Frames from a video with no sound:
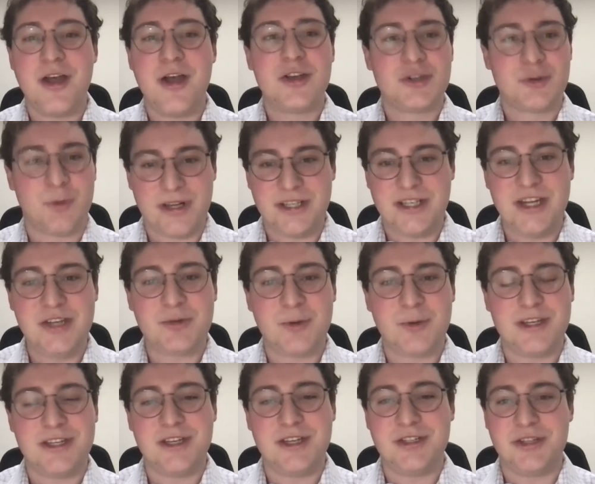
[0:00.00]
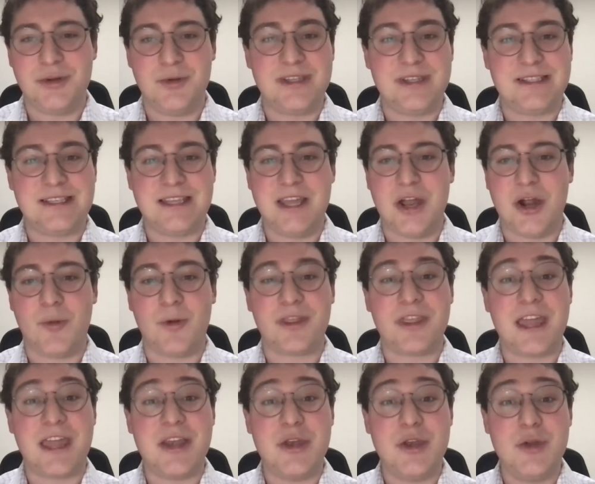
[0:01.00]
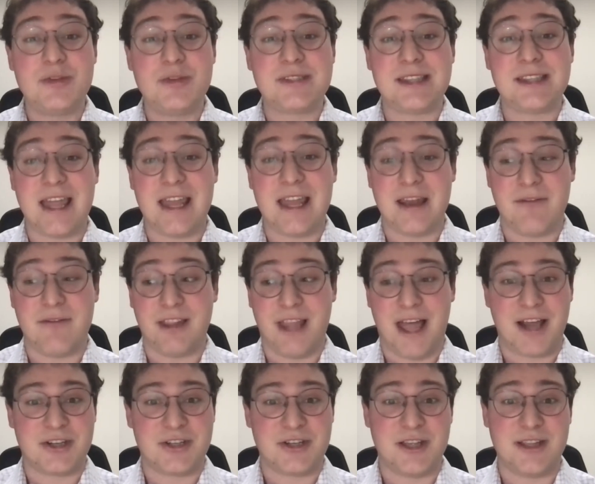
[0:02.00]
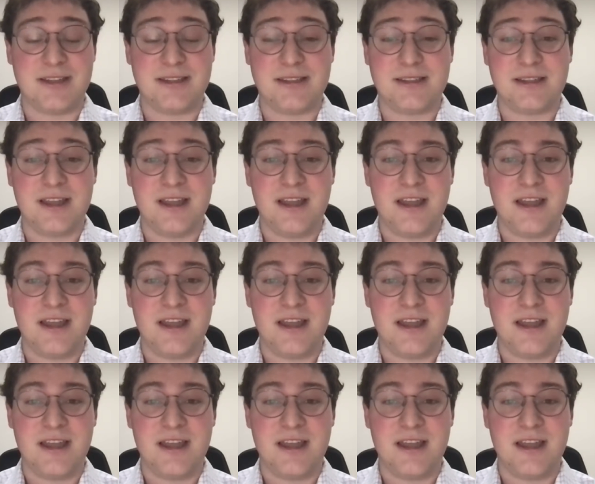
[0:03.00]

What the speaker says: 2022 is here with a new slate of elections.